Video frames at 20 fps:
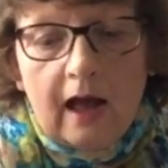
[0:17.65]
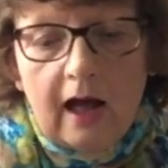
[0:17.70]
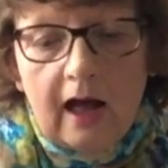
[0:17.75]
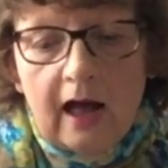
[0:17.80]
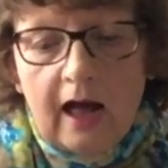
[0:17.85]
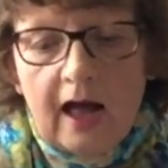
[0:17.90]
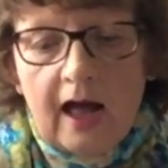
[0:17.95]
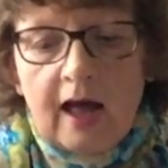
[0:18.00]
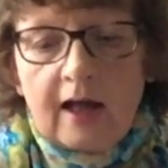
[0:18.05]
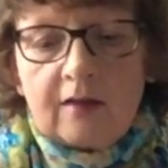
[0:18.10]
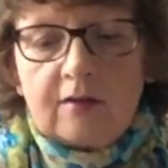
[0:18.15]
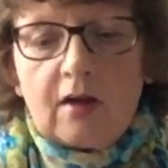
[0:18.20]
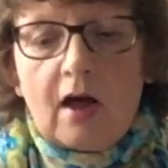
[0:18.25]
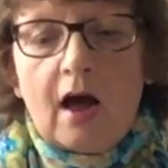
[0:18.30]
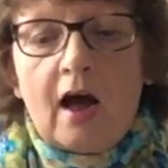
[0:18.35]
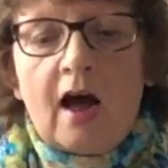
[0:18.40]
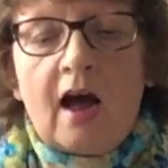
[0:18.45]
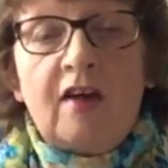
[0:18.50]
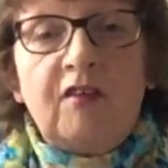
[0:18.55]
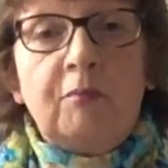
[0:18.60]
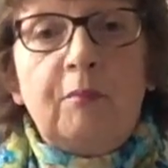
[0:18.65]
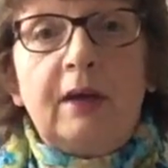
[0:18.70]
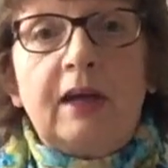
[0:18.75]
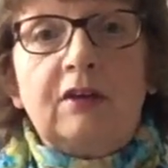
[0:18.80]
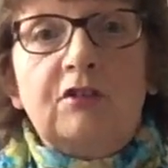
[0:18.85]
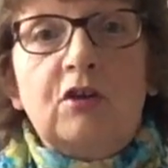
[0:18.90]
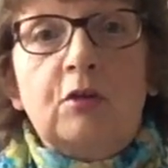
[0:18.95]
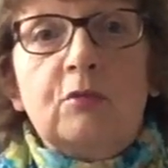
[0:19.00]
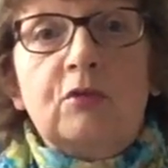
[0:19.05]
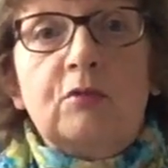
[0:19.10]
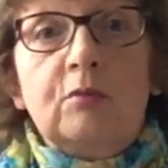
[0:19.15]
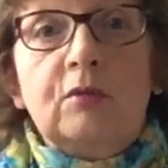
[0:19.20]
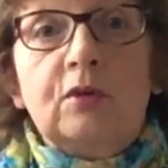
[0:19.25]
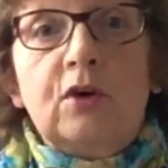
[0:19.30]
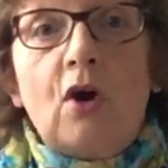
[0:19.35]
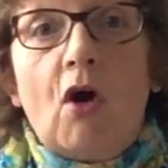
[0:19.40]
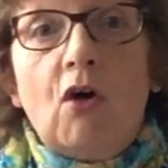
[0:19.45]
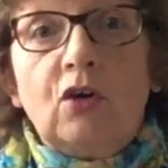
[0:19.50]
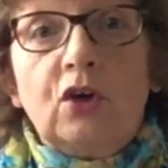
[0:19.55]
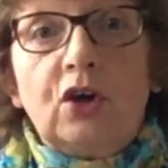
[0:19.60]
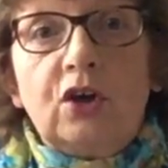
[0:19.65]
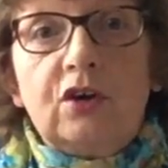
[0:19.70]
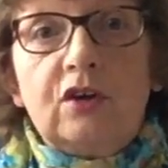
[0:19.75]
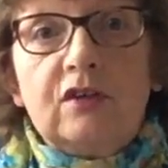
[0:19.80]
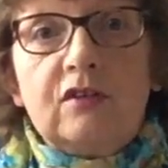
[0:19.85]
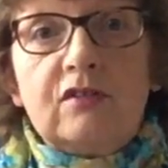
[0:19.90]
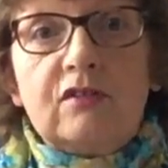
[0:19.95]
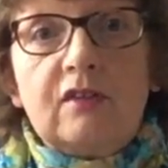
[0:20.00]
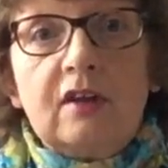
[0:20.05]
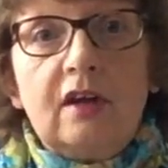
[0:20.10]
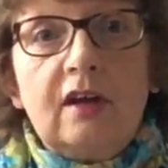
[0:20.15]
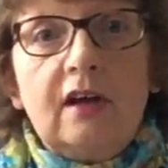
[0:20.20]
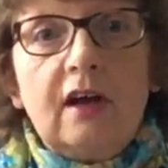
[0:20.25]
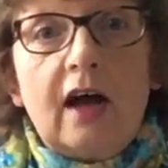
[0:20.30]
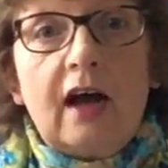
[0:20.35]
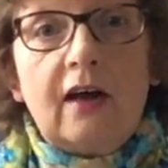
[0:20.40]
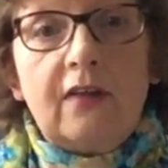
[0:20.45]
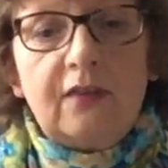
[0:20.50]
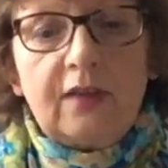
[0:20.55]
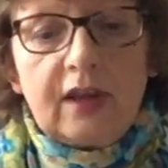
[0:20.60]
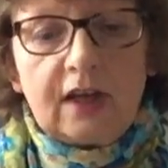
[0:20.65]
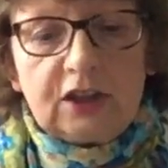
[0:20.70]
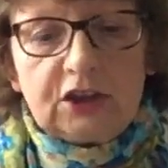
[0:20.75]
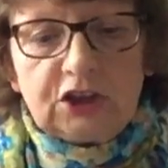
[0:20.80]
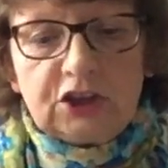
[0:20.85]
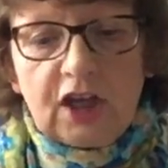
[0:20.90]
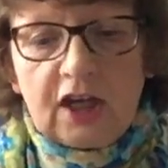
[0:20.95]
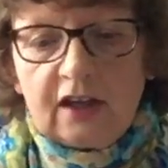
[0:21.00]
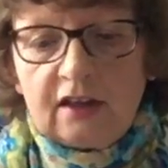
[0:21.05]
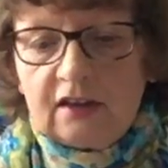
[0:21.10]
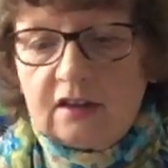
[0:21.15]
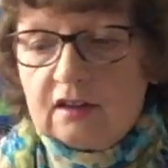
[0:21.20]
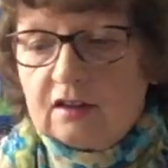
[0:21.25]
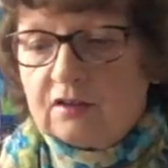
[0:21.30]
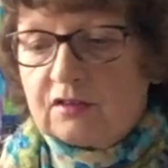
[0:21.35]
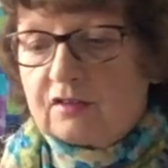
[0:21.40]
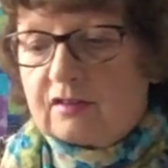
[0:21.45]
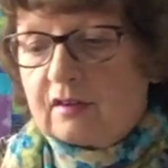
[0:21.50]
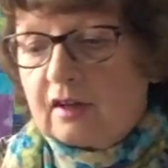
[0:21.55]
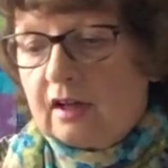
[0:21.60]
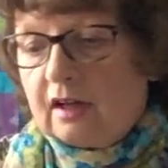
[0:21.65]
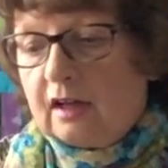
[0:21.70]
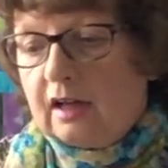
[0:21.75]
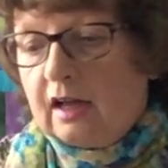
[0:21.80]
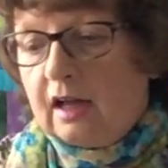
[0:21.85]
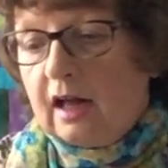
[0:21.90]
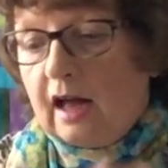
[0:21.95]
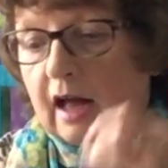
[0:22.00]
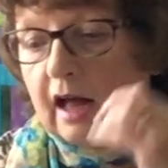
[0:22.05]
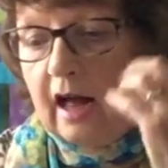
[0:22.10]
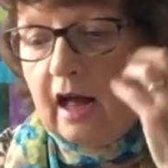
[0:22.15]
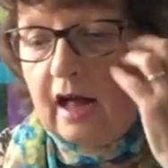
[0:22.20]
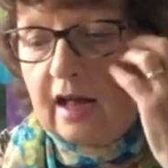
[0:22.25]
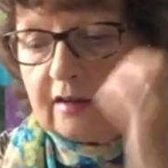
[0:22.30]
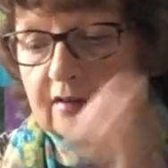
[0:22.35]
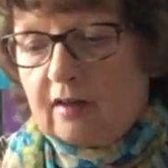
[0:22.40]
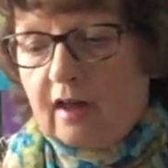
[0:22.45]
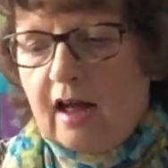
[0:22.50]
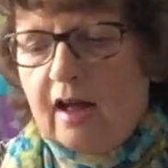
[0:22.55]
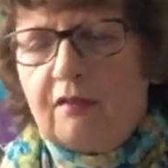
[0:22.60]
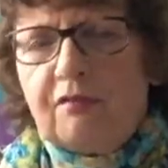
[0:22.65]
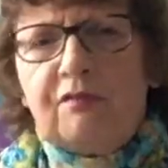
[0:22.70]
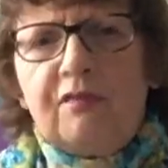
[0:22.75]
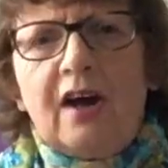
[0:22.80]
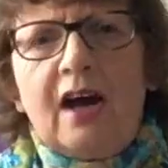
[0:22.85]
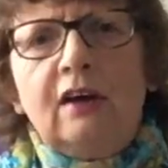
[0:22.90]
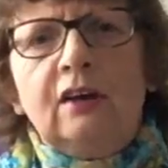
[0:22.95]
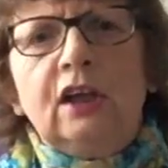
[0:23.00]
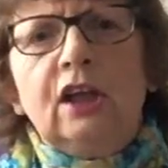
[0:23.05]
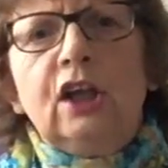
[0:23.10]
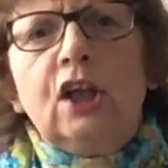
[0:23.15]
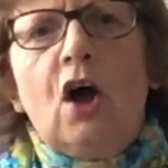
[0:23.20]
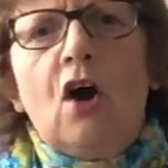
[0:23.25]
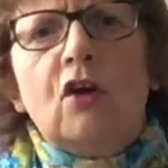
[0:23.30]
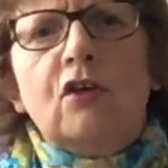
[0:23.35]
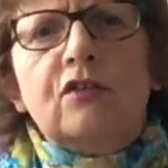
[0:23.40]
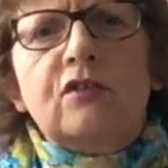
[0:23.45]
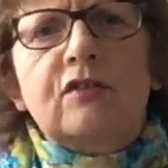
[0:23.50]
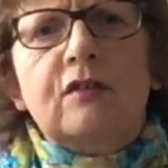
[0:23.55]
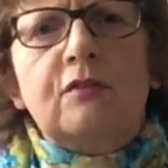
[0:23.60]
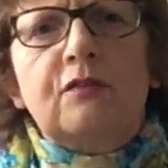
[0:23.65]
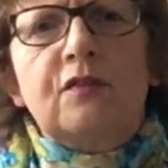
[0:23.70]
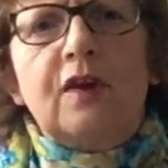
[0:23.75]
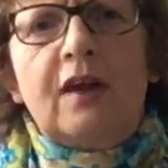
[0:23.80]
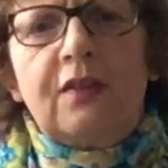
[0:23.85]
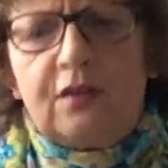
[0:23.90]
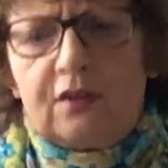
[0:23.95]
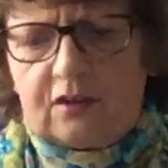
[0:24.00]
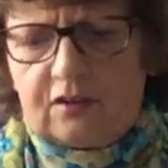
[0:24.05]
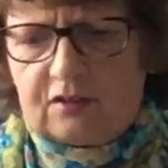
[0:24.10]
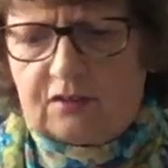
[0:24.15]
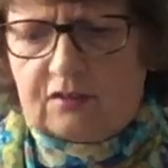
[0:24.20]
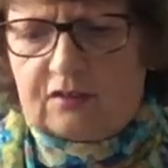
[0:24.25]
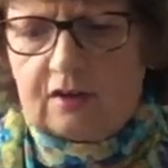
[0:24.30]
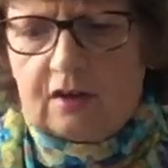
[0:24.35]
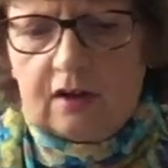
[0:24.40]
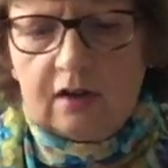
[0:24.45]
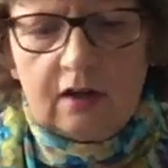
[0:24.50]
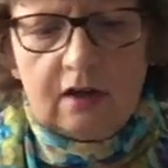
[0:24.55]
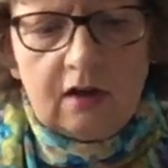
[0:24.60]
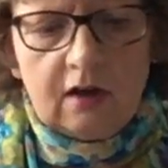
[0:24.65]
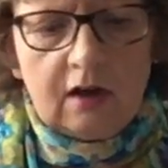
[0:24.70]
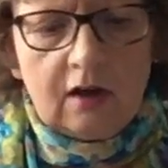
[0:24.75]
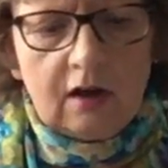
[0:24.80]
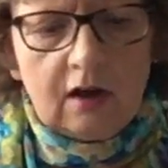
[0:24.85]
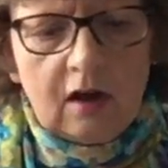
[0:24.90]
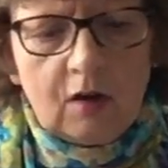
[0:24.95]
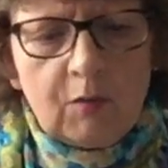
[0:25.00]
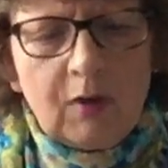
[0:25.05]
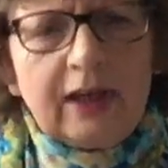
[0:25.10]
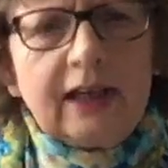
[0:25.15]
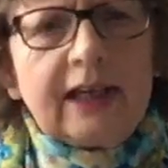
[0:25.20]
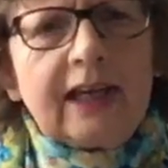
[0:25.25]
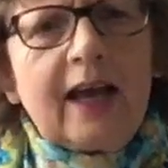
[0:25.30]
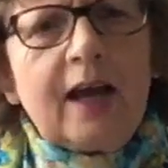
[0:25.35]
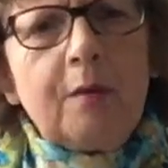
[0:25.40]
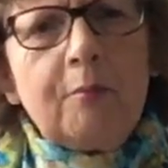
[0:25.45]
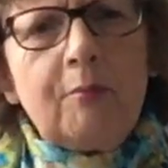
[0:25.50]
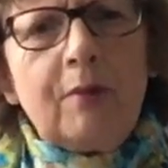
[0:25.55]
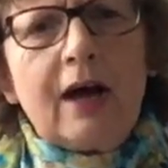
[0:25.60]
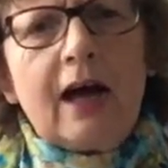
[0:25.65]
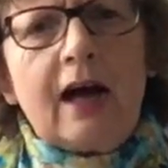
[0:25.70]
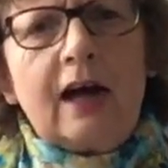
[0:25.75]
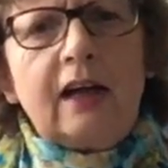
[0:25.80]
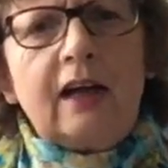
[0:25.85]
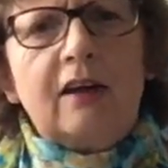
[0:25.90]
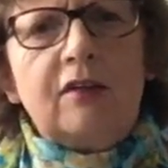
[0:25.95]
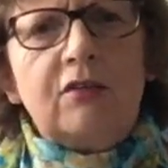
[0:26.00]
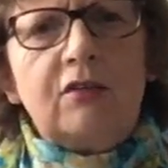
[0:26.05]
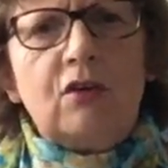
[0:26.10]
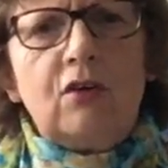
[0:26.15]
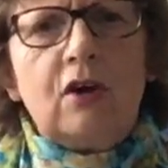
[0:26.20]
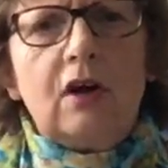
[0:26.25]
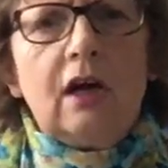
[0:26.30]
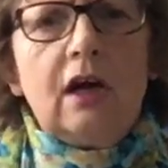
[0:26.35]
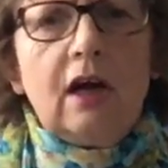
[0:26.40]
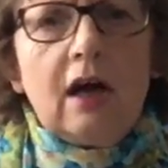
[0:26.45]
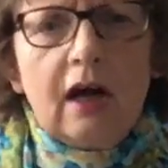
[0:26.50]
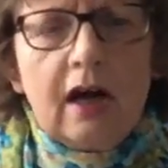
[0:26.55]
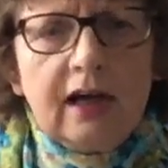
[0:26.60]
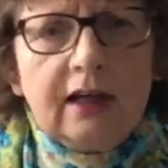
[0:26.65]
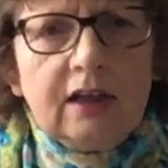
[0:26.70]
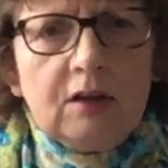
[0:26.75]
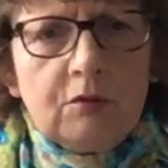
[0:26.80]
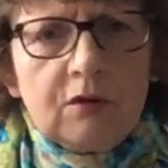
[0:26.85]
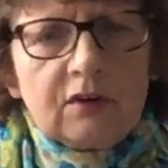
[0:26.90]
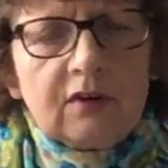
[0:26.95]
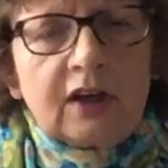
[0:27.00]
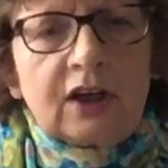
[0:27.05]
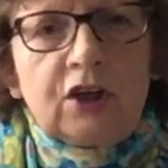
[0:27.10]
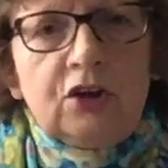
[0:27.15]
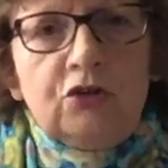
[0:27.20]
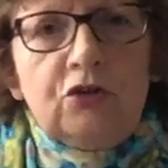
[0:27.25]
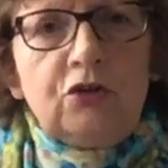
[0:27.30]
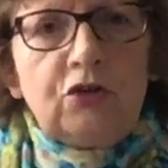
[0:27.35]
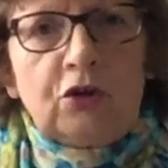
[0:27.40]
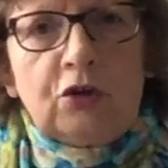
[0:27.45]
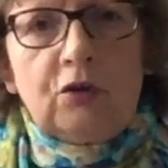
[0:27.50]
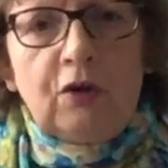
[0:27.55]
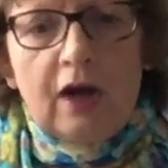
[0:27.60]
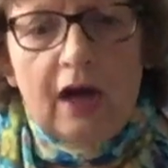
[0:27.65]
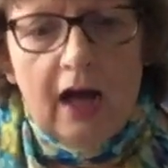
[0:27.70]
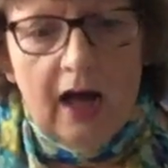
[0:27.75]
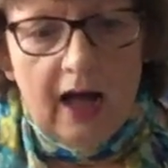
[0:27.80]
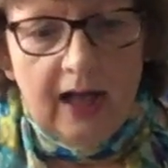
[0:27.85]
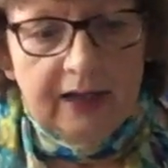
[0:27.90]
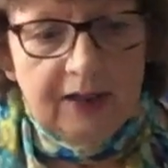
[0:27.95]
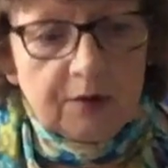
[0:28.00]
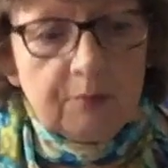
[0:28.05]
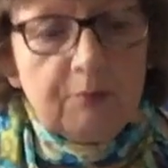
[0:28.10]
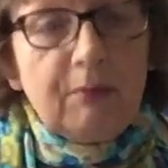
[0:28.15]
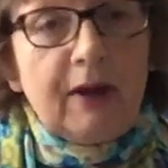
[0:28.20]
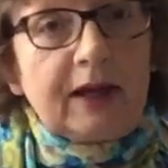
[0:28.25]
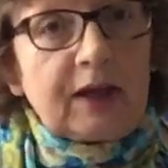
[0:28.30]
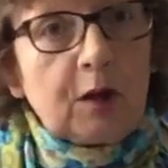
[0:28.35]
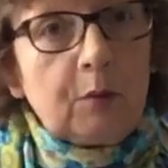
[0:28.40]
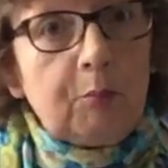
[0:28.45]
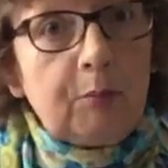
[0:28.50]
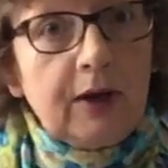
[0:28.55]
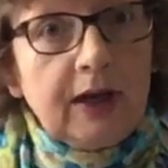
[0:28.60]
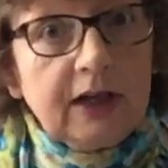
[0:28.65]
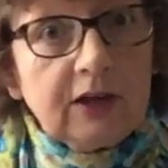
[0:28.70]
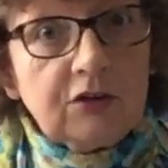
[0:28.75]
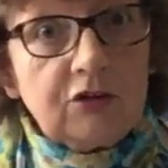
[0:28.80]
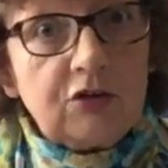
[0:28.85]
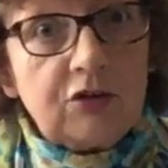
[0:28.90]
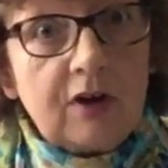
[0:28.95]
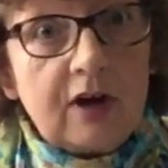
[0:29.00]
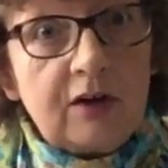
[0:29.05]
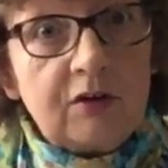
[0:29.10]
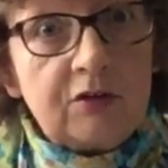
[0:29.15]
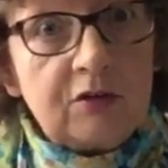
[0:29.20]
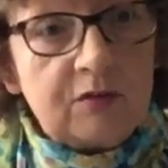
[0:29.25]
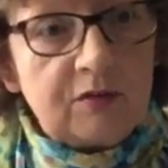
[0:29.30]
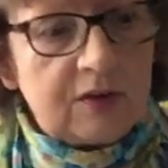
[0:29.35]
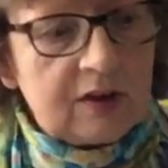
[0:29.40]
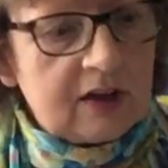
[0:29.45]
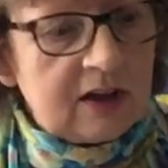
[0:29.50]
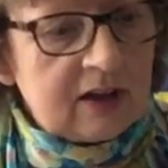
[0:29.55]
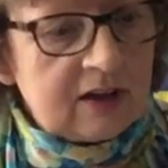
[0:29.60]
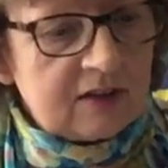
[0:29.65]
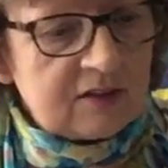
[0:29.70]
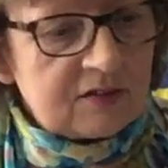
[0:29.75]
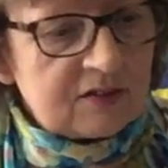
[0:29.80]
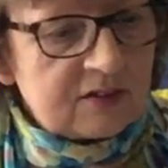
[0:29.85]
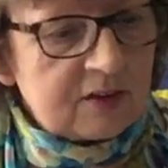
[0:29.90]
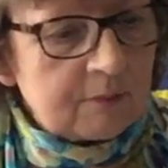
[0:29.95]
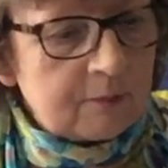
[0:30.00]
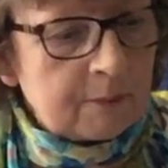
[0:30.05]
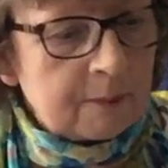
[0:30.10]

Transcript: and I've picked up some conkers and their shells and I found lots of feathers. And when I came back I thought, I know what I can do. I can make a picture out of these.